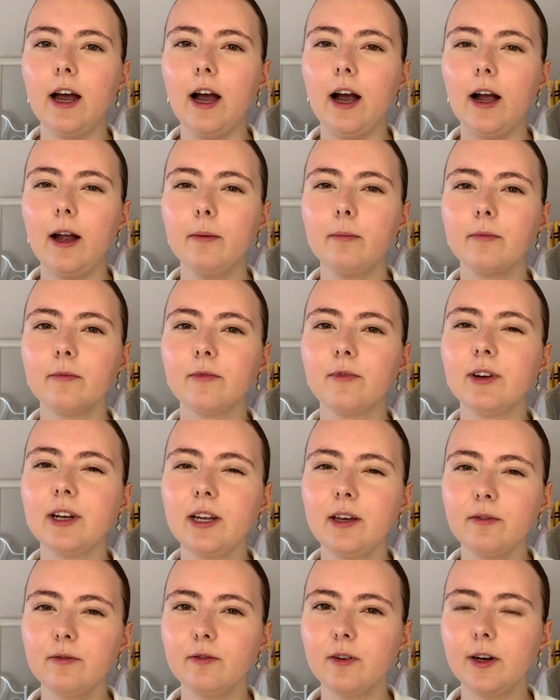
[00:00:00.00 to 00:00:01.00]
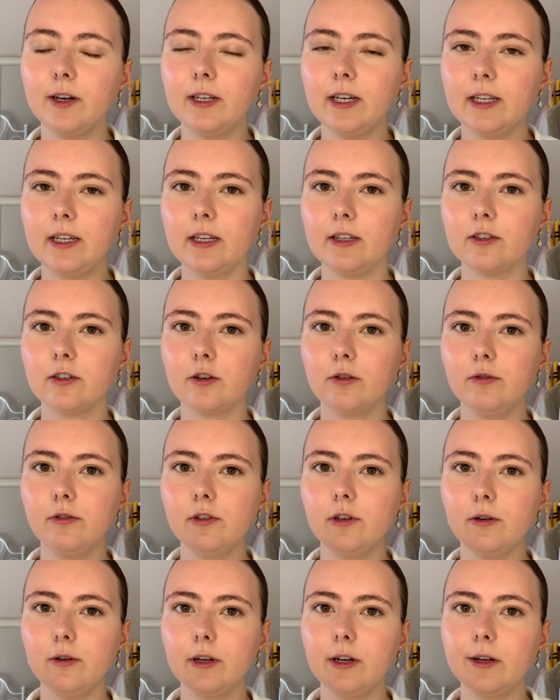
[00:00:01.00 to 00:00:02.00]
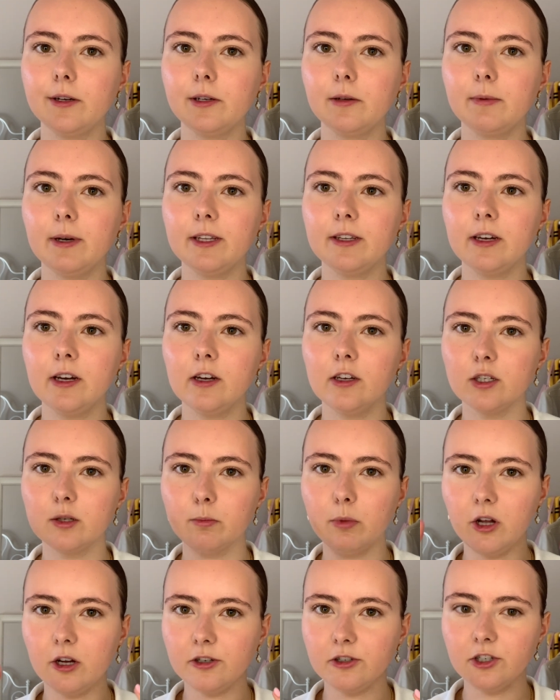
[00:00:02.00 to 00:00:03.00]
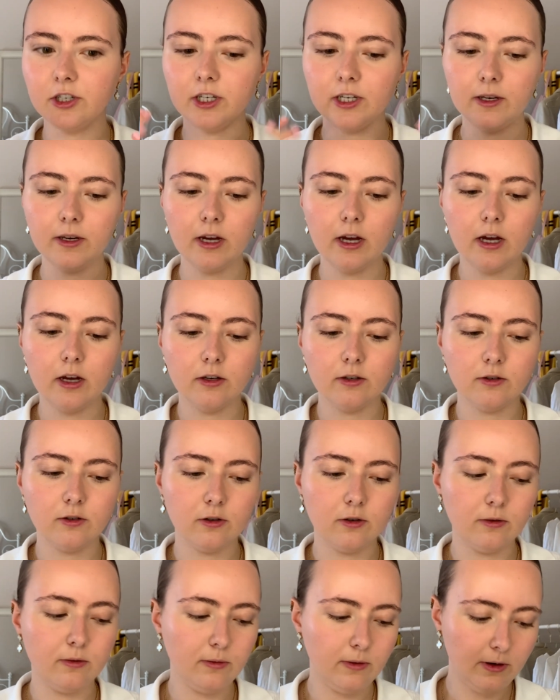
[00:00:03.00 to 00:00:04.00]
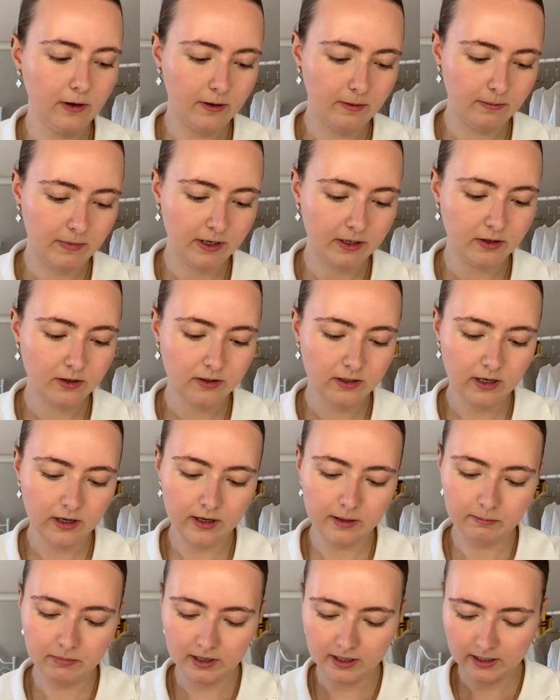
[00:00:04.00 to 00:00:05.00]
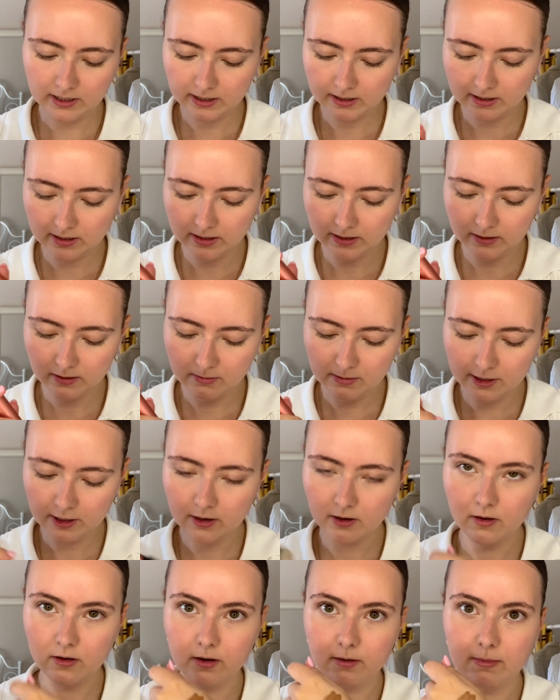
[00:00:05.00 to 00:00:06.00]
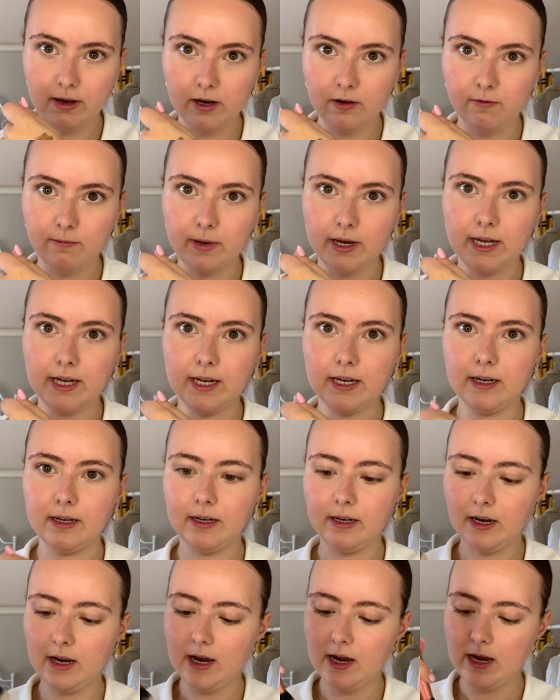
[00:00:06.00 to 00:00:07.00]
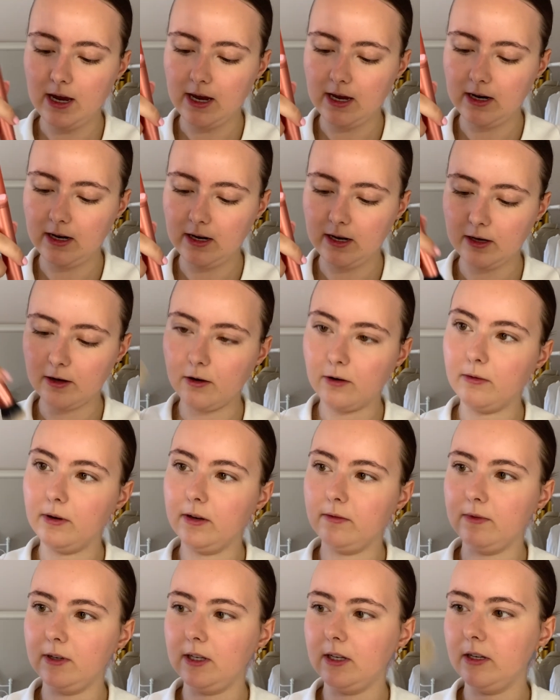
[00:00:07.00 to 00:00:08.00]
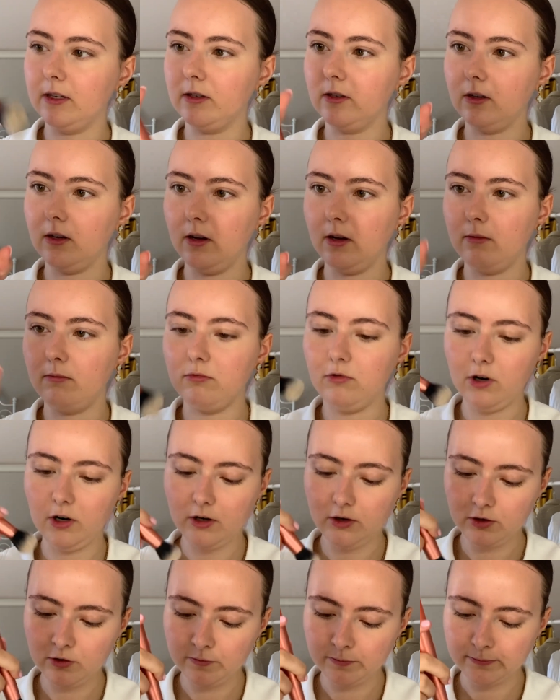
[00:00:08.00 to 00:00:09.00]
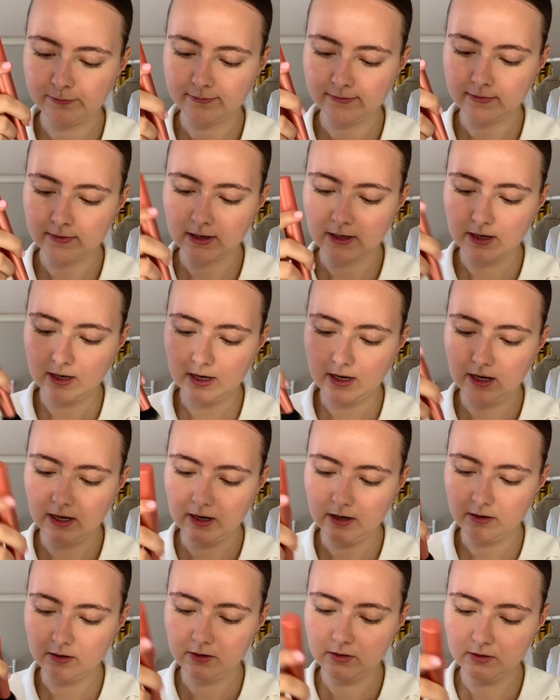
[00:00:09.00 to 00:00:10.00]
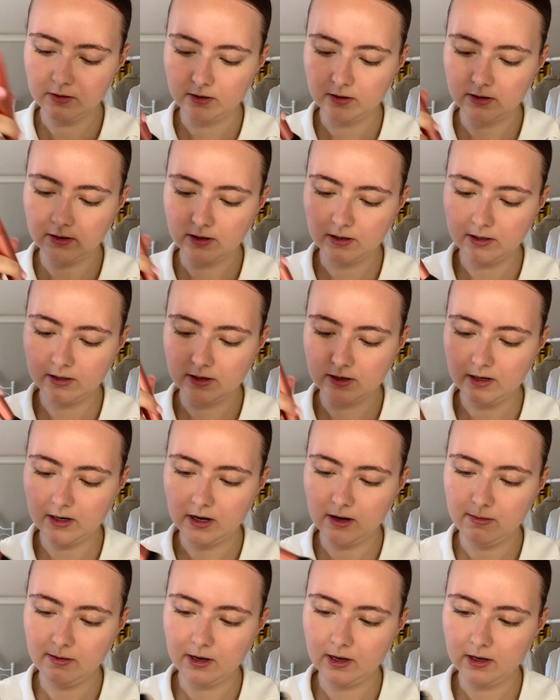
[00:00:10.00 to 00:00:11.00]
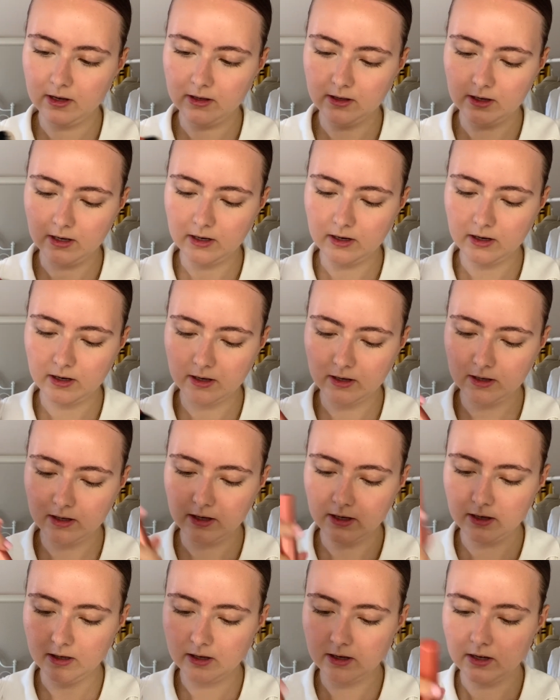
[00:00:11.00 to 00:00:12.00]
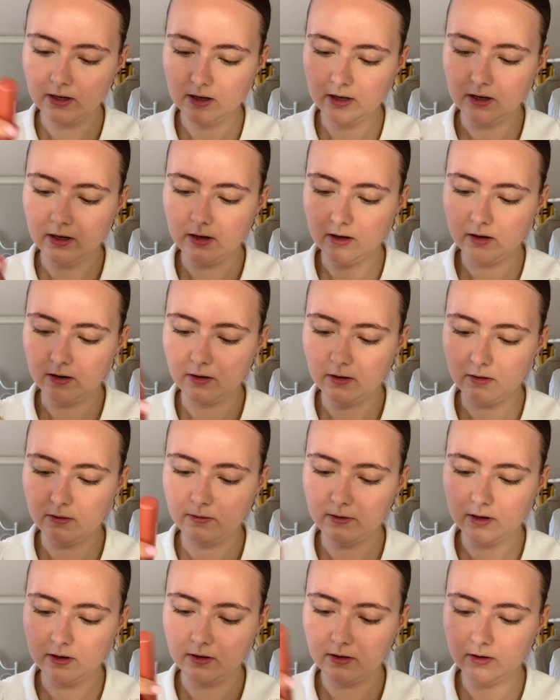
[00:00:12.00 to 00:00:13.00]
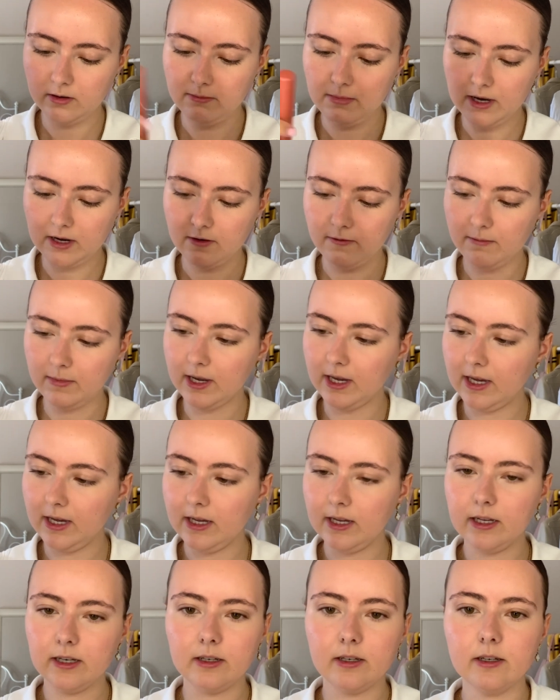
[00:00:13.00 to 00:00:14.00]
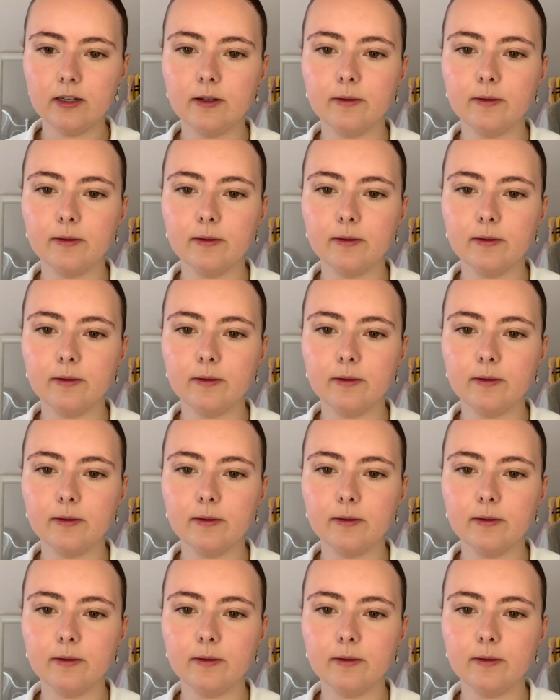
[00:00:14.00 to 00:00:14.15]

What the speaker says: I'm really afraid that it's going to look a little bit splotchy. So I just apply like a little bit on the back of my hand, and then I go in with this brush and I just start dabbing it and then like going on the back of my hand.